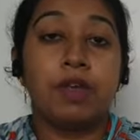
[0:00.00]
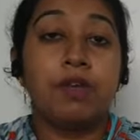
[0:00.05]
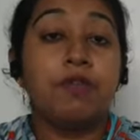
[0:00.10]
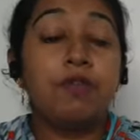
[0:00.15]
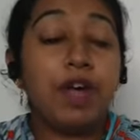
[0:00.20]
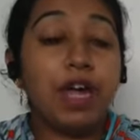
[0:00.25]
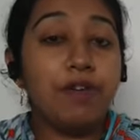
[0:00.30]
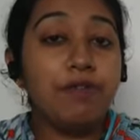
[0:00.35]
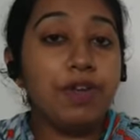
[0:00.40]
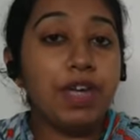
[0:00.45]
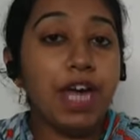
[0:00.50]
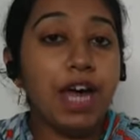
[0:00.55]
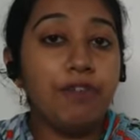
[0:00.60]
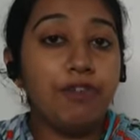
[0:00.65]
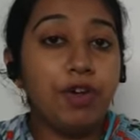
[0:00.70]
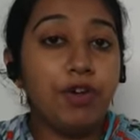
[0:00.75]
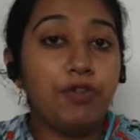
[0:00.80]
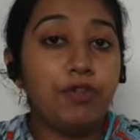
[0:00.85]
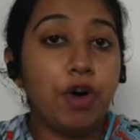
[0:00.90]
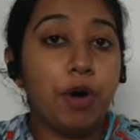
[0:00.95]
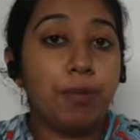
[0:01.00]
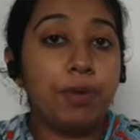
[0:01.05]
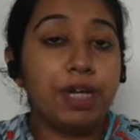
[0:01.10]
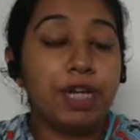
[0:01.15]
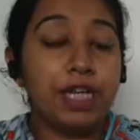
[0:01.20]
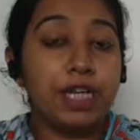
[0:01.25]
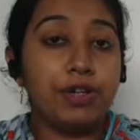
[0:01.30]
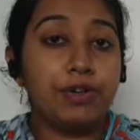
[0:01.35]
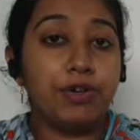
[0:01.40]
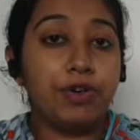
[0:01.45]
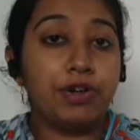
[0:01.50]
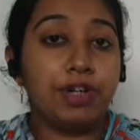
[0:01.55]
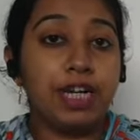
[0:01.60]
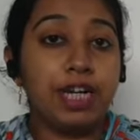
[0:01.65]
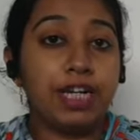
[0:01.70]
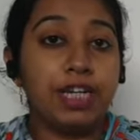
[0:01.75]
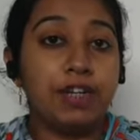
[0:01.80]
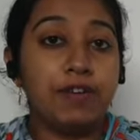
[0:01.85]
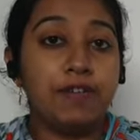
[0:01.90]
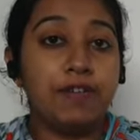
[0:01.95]
When we have to form an
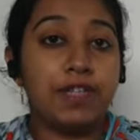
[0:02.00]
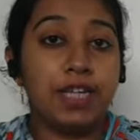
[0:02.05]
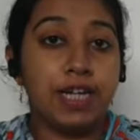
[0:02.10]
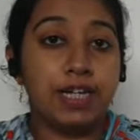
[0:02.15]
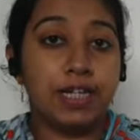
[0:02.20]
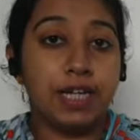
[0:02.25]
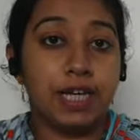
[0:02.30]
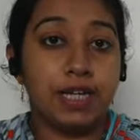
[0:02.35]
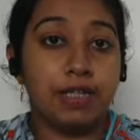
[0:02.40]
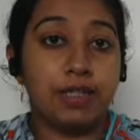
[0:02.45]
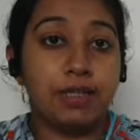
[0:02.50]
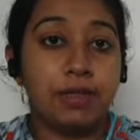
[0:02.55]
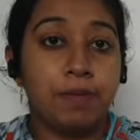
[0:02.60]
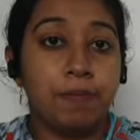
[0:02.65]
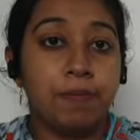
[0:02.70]
interrogative sentence,